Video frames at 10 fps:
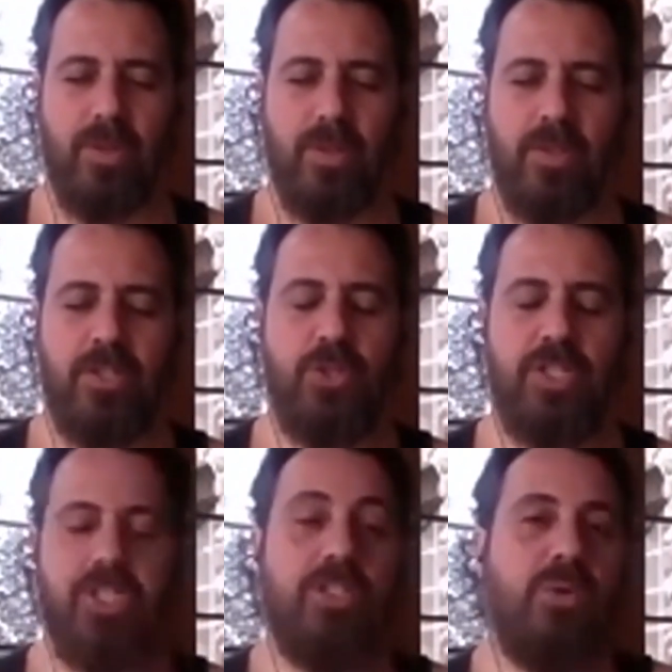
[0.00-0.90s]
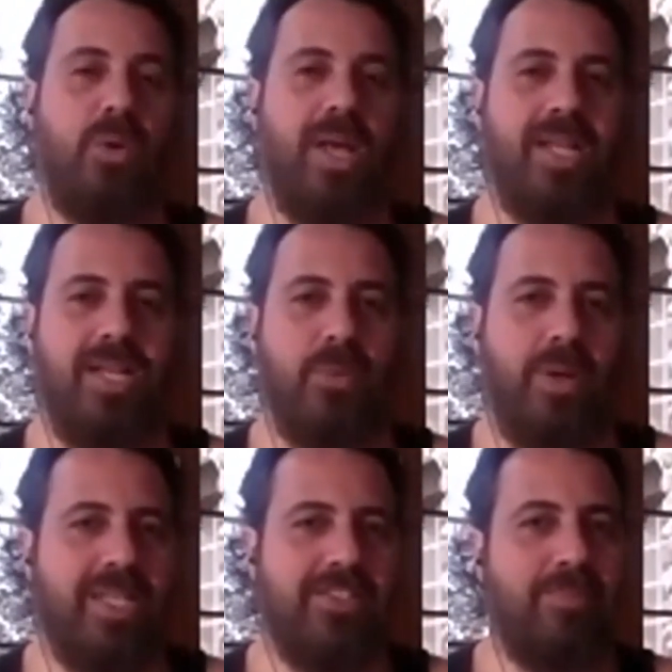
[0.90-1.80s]
the traditional
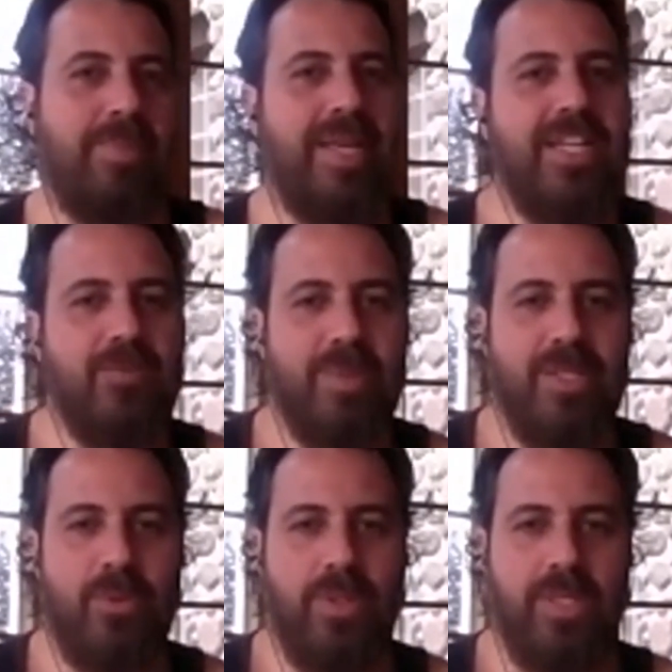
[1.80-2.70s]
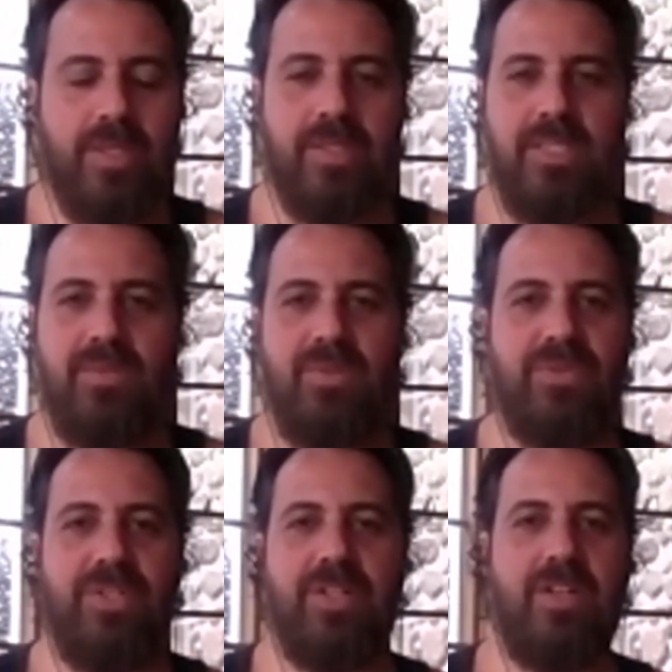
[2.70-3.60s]
ways of men have been doing things, even
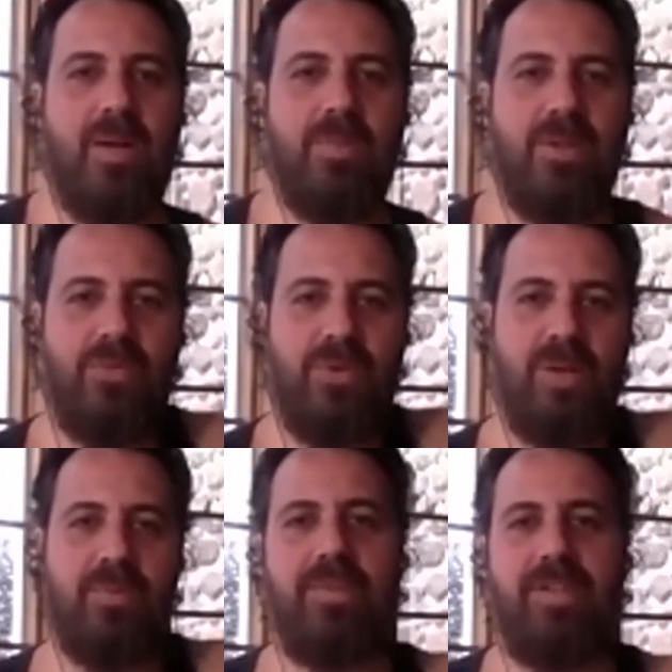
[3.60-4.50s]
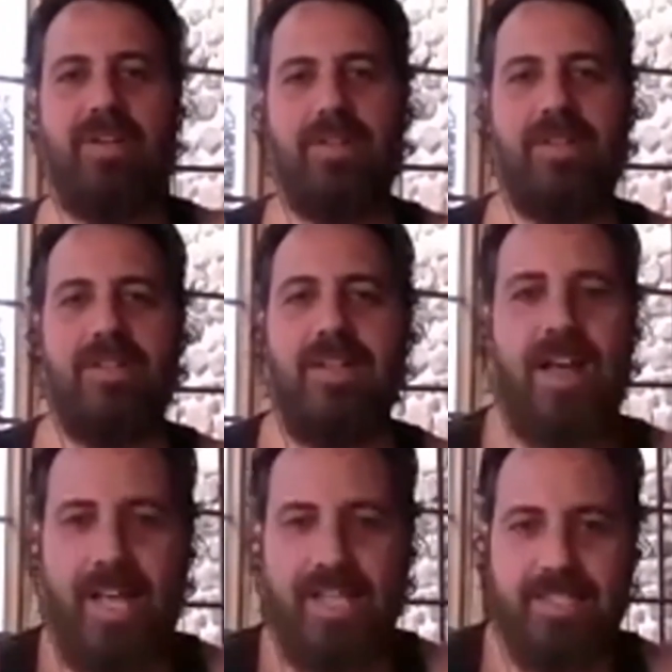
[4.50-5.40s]
if they're coming from their
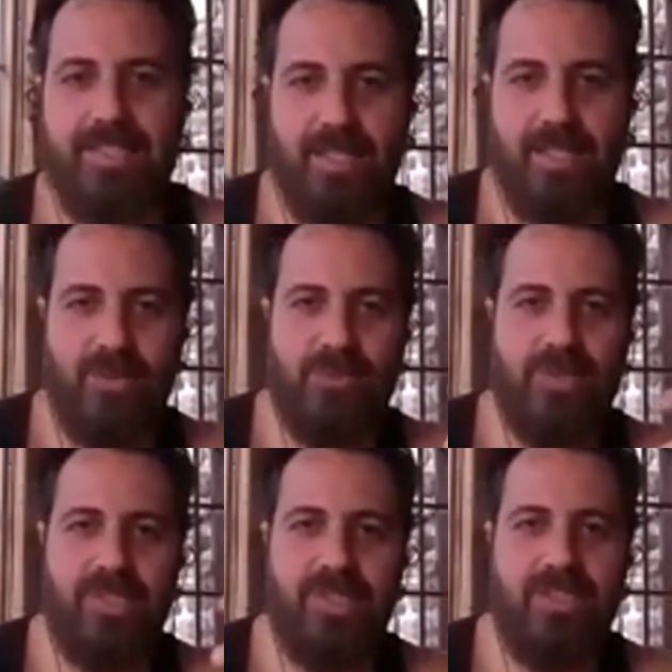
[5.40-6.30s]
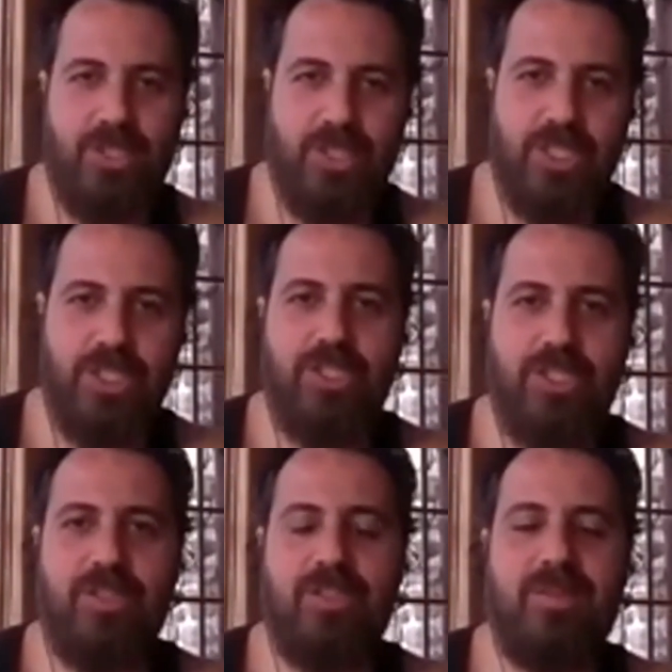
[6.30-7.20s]
highest self in the
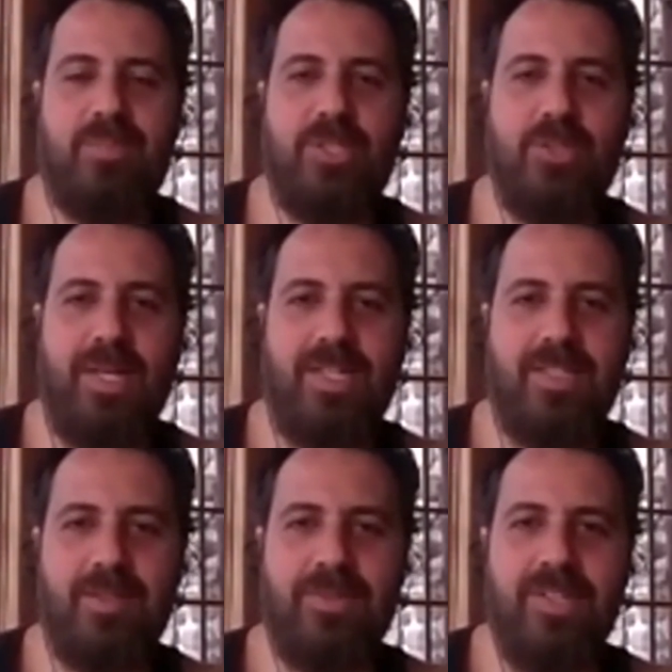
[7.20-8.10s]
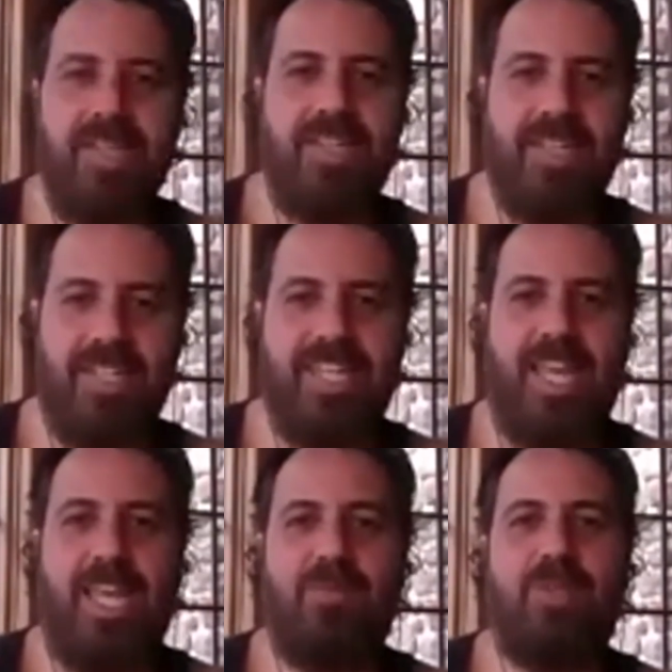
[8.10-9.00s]
traditional perspective, it
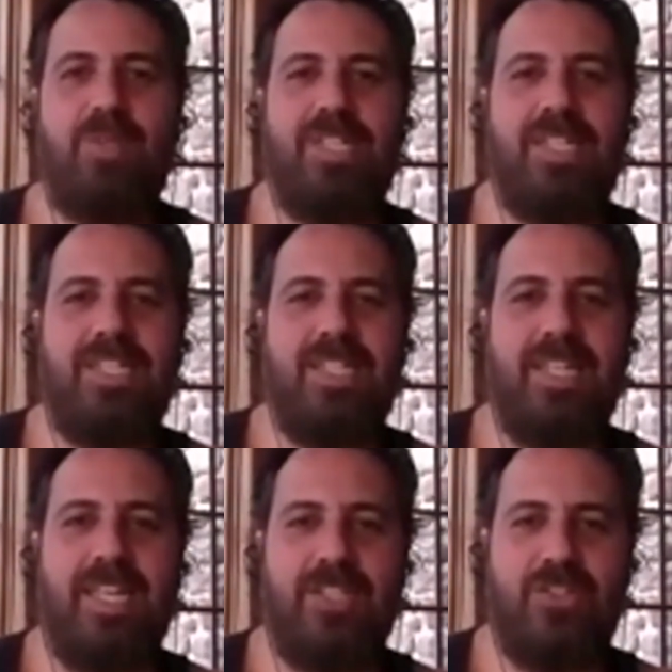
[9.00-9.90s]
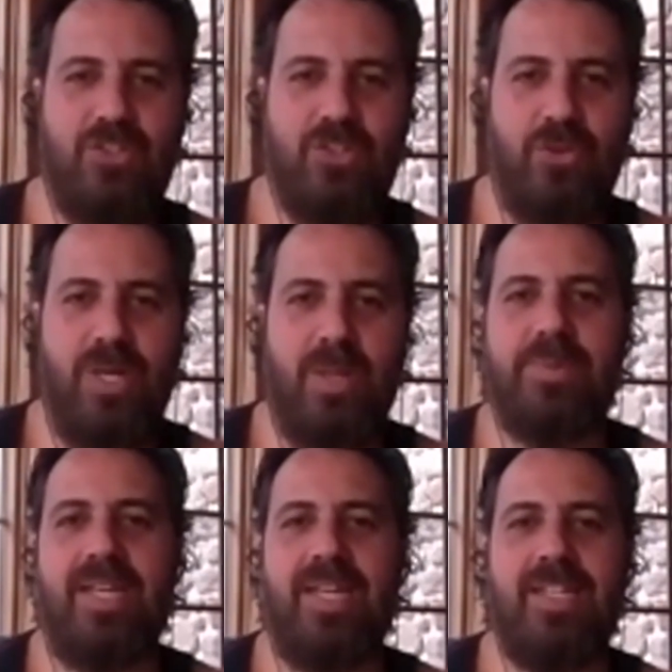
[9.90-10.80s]
came with a
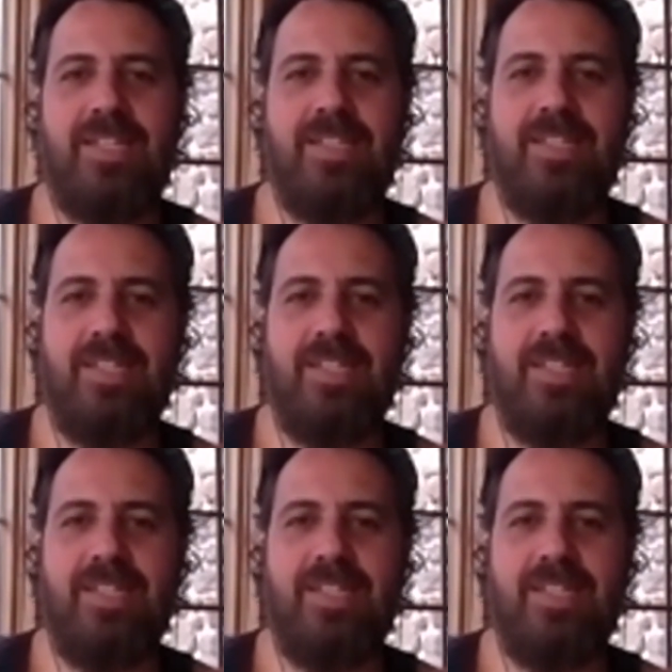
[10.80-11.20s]
script, and